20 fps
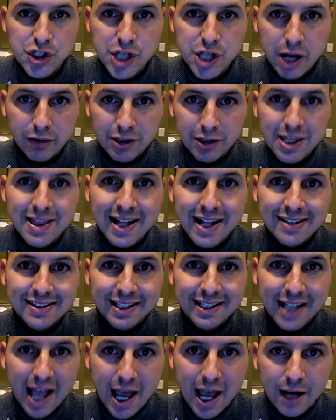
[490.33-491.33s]
Generally, that's
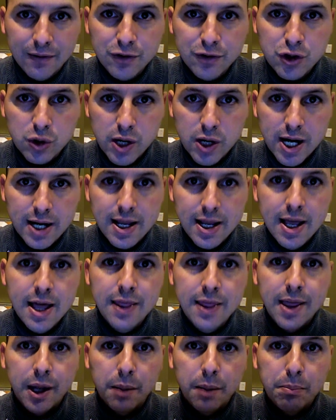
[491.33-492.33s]
the kind of trade
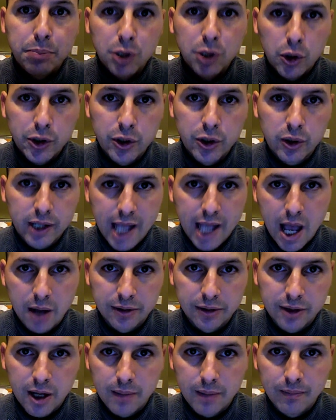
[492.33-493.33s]
that'll blow your
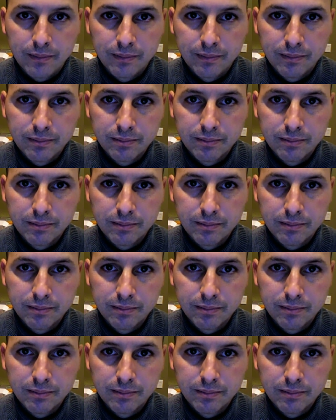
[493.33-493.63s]
account up.